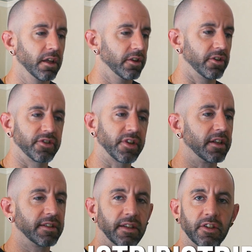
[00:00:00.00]
There's
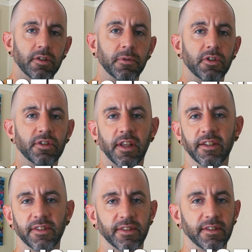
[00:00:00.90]
tons of distribution
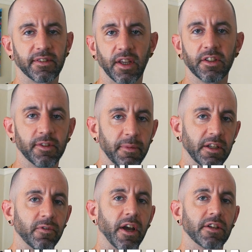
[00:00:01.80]
licenses, tons of
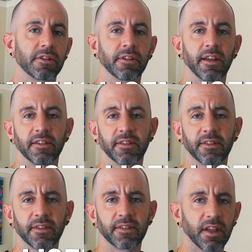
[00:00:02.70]
manufacturing
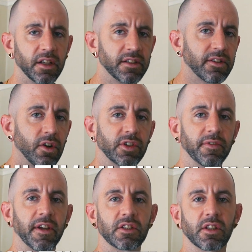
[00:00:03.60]
licenses, tons of
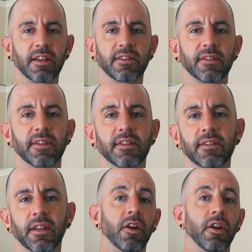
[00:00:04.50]
cultivation licenses,